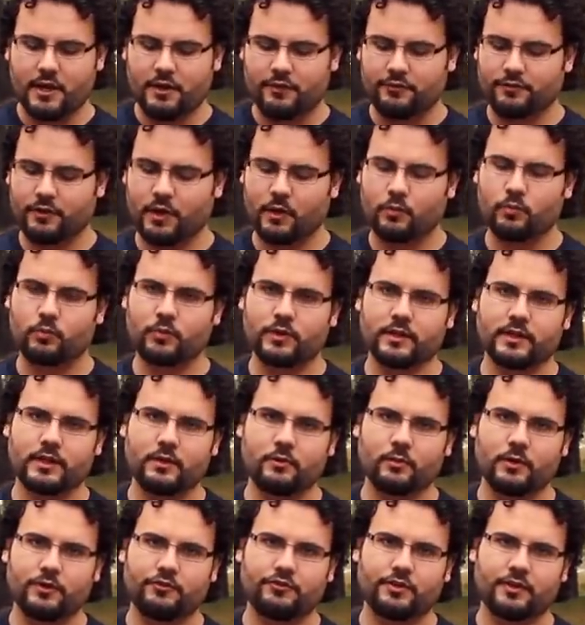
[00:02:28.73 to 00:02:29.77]
So I really
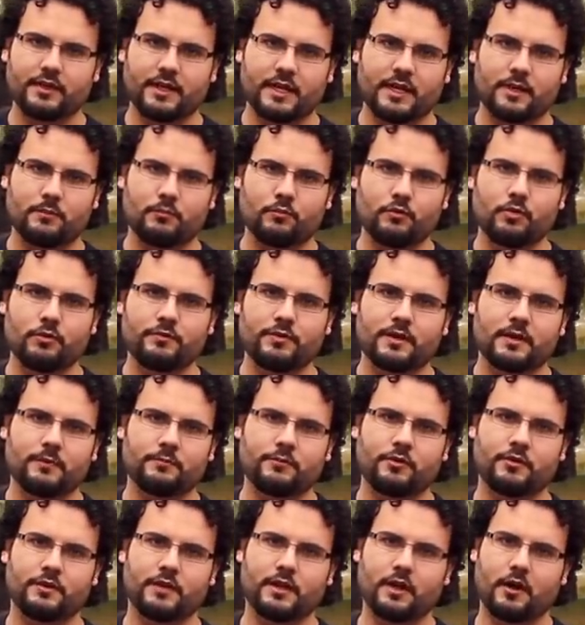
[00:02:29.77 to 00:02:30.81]
wish that they had moved them
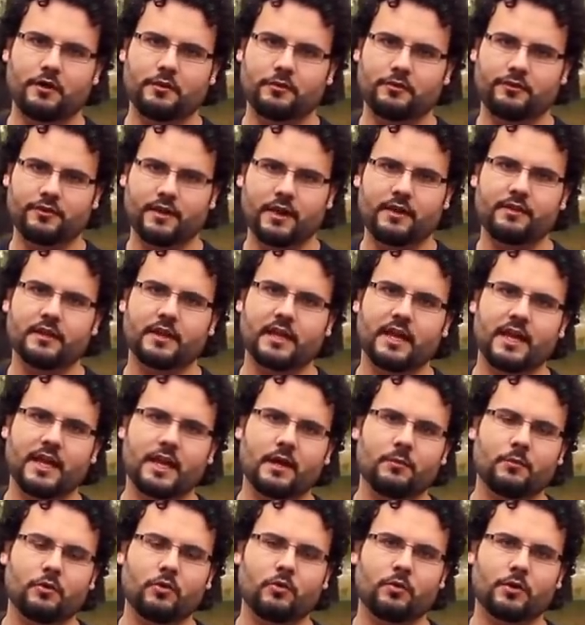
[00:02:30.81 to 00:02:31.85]
to the other side of the
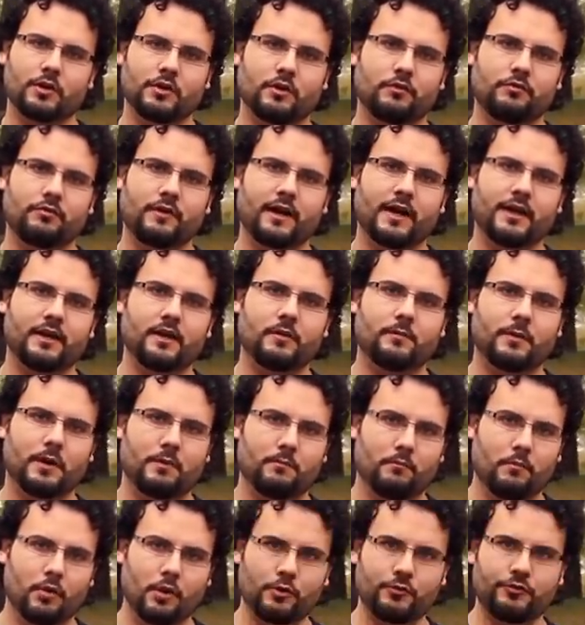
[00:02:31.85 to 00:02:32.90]
camera where you'll find them
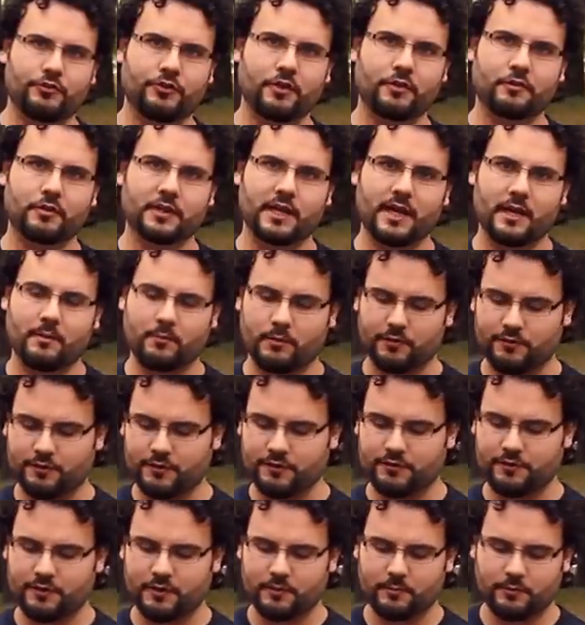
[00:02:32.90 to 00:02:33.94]
on most other camera
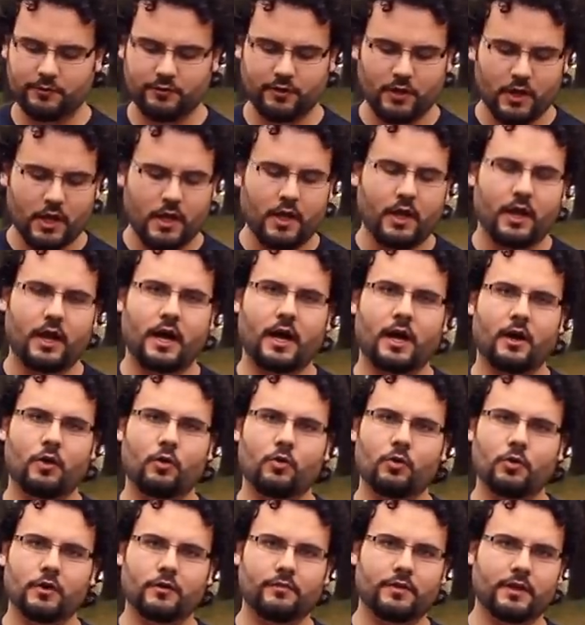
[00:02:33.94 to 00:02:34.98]
systems. Uh,
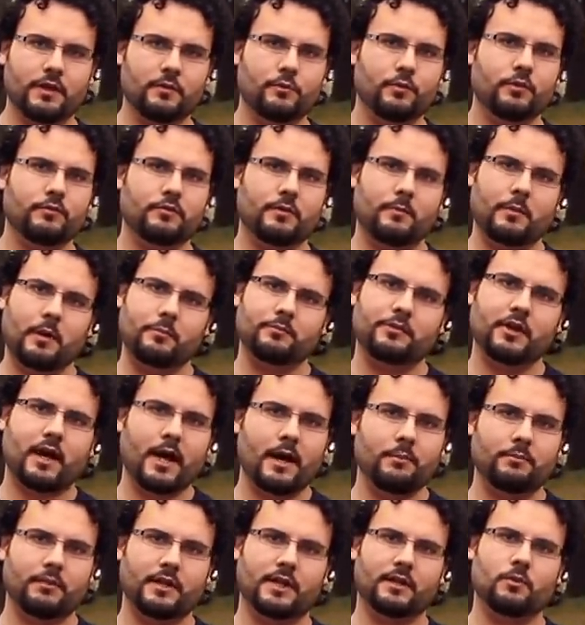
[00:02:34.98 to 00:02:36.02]
or if they had moved them up
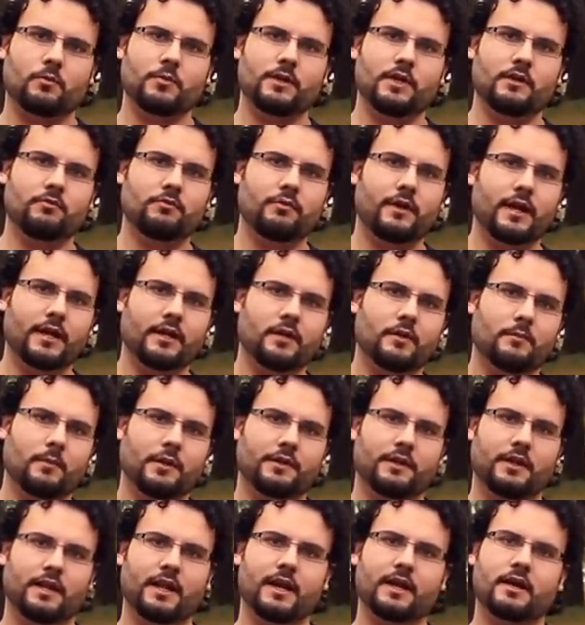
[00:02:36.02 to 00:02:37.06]
top like we find them
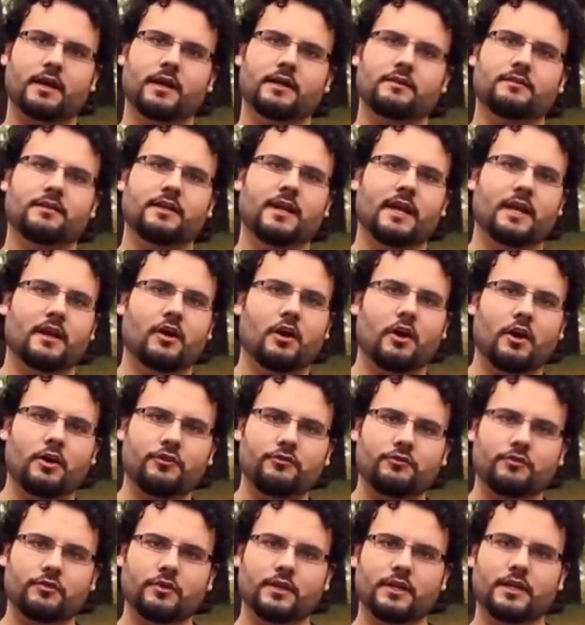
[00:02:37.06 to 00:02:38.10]
on the Nikon
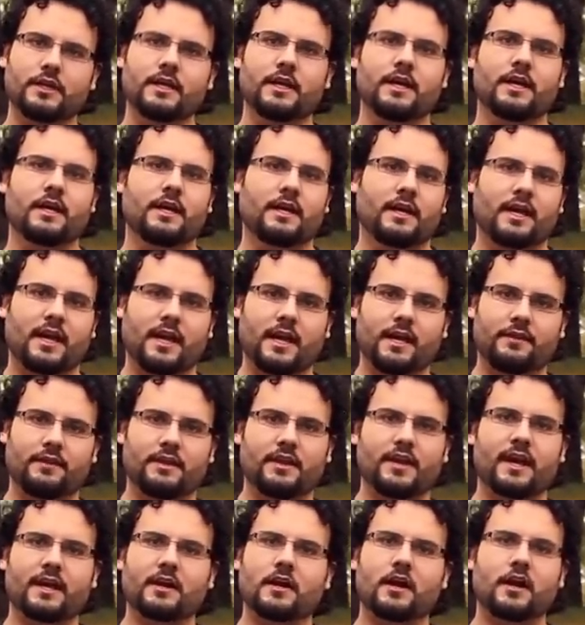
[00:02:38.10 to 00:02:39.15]
D800 and
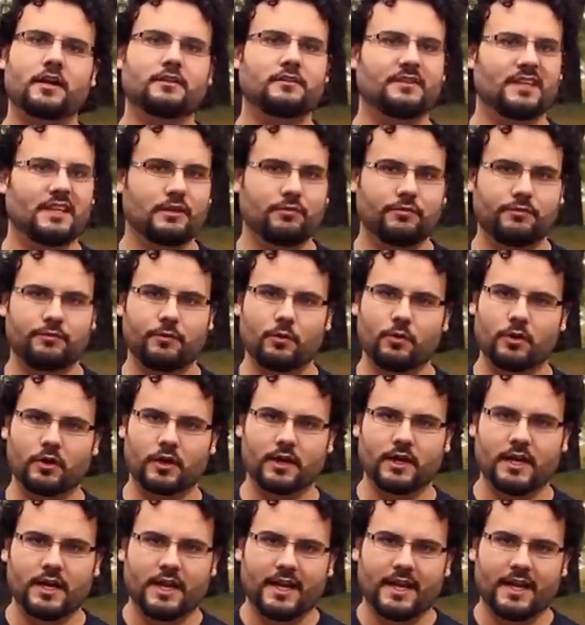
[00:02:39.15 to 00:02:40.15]
the Nikon D4.